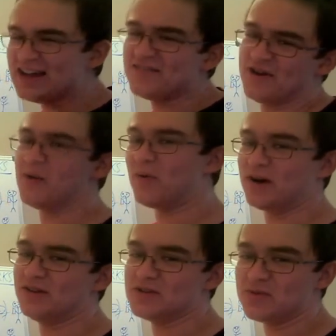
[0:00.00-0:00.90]
of how
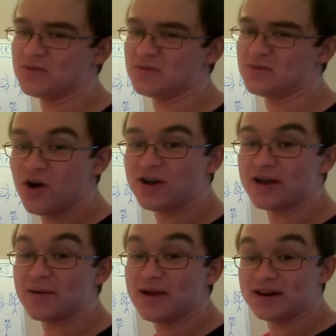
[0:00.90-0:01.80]
wireless works.
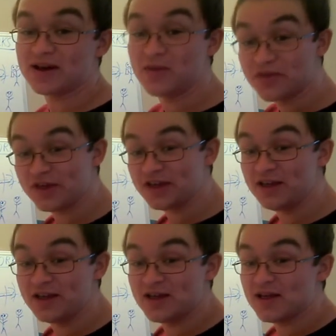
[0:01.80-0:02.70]
Okay, now the thing,
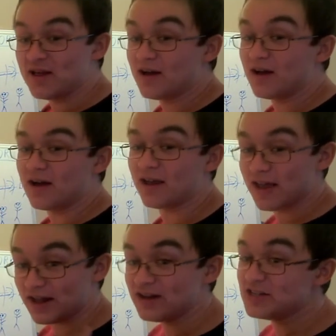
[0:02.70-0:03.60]

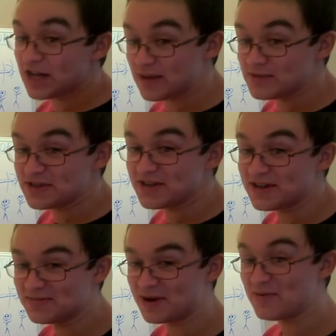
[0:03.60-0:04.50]
again, James,
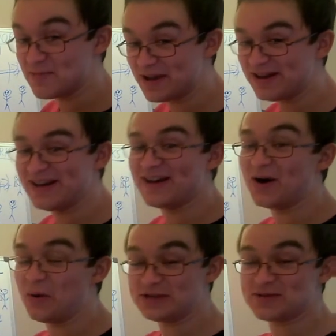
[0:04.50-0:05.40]
my roommate,
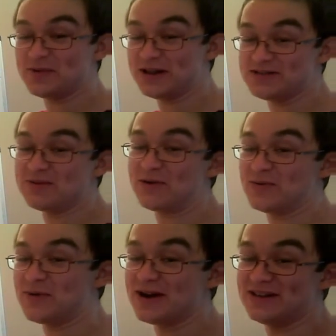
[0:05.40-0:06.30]
always complains about with
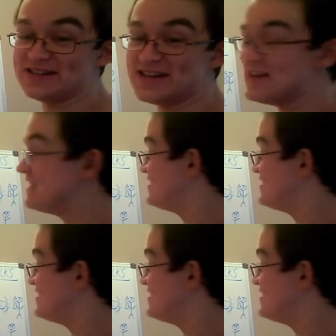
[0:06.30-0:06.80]
wireless is